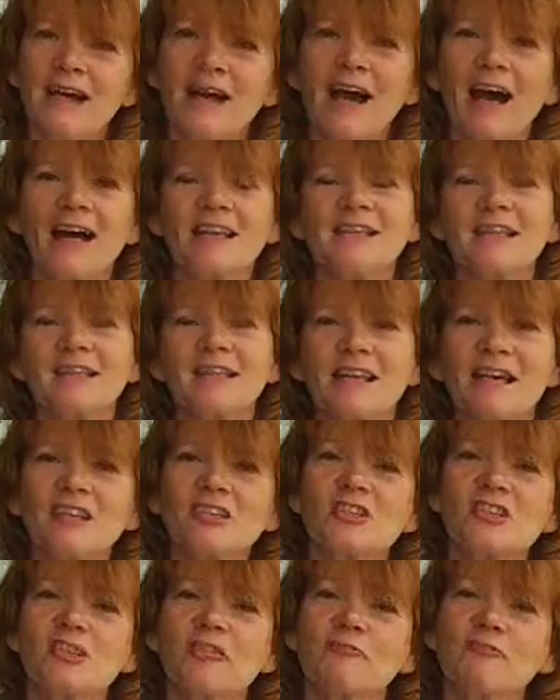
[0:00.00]
And it's
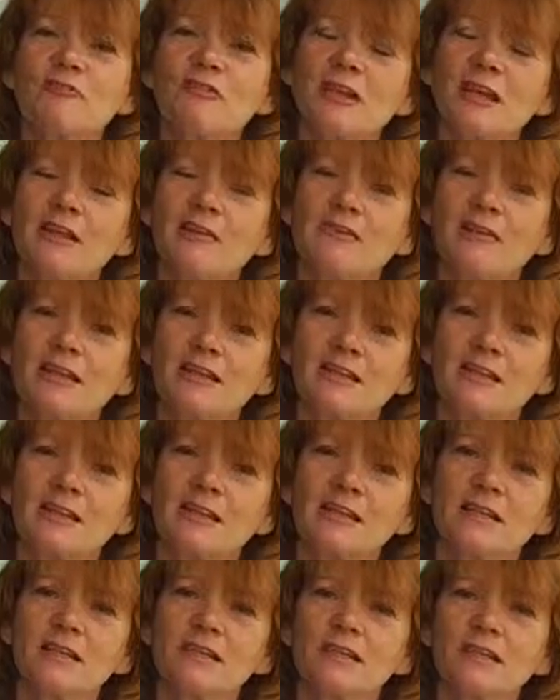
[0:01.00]
actually a really
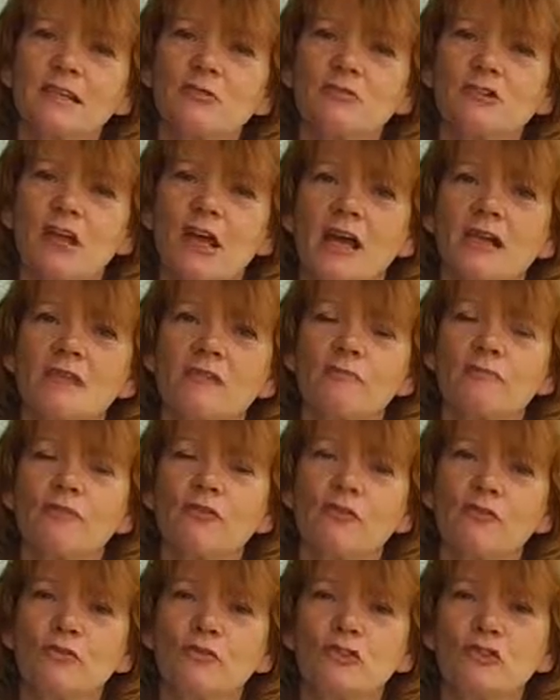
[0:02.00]
fascinating subject
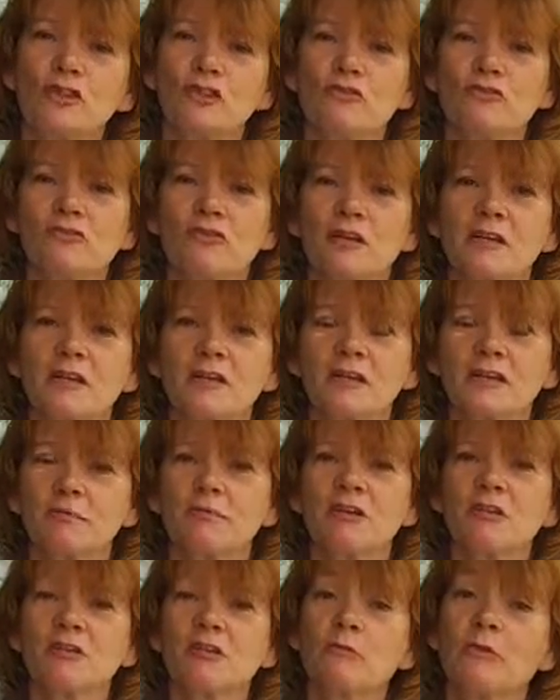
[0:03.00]
for children,
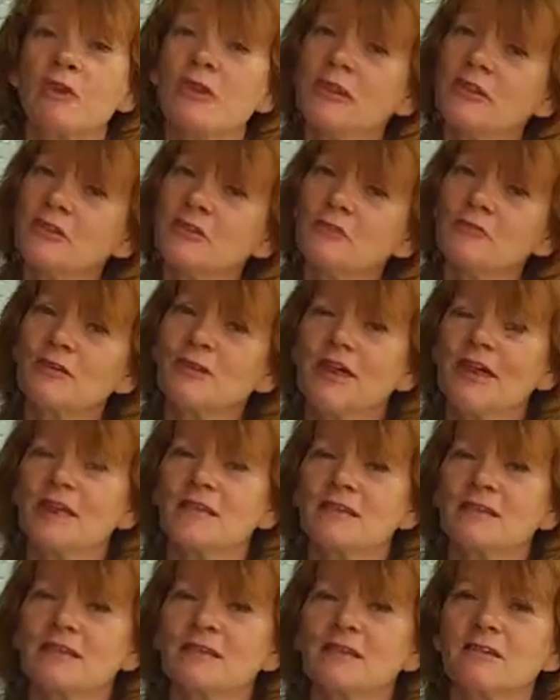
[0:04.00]
especially when they do get
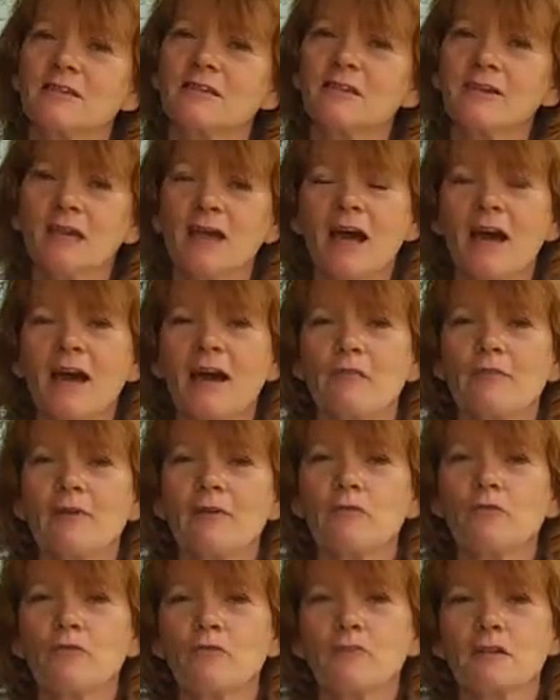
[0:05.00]
into
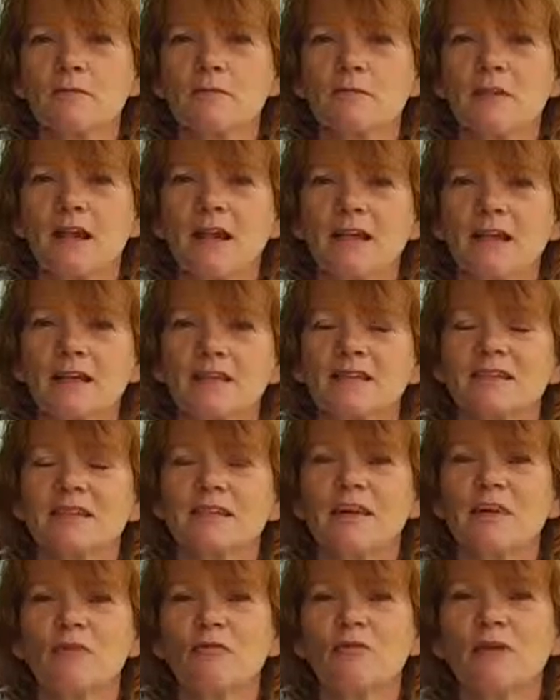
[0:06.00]
having water play.
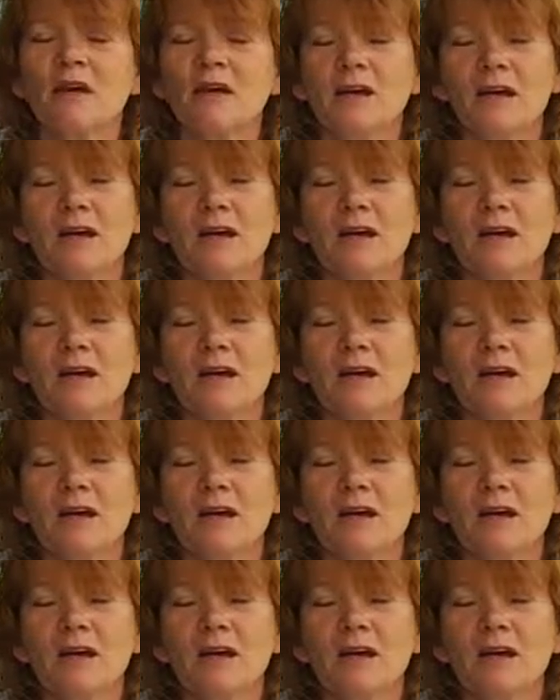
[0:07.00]
So